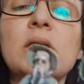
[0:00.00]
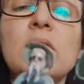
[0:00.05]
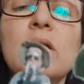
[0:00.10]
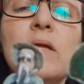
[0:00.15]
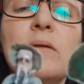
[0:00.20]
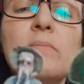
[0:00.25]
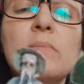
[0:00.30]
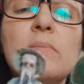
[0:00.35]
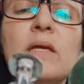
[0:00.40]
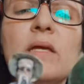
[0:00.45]

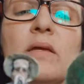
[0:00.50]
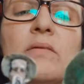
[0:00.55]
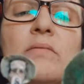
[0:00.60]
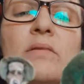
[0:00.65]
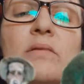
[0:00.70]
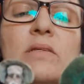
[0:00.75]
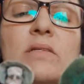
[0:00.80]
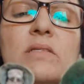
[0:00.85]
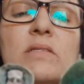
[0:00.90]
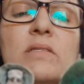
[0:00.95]
in making
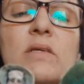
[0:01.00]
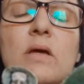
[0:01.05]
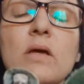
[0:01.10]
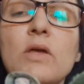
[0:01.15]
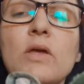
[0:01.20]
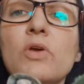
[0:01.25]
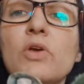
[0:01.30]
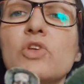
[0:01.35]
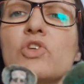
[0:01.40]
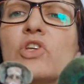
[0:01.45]
this,
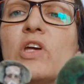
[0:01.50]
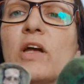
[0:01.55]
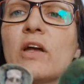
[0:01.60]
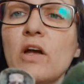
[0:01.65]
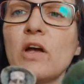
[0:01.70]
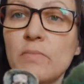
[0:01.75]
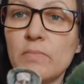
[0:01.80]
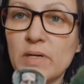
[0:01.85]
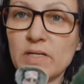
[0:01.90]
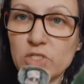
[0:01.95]
you can check
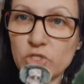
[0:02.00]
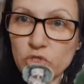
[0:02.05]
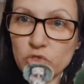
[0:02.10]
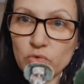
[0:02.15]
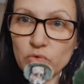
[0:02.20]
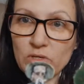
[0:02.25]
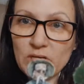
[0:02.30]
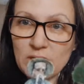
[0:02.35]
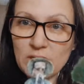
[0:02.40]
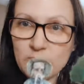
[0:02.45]
out my
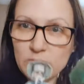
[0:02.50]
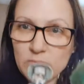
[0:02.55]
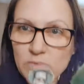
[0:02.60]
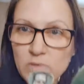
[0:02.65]
stream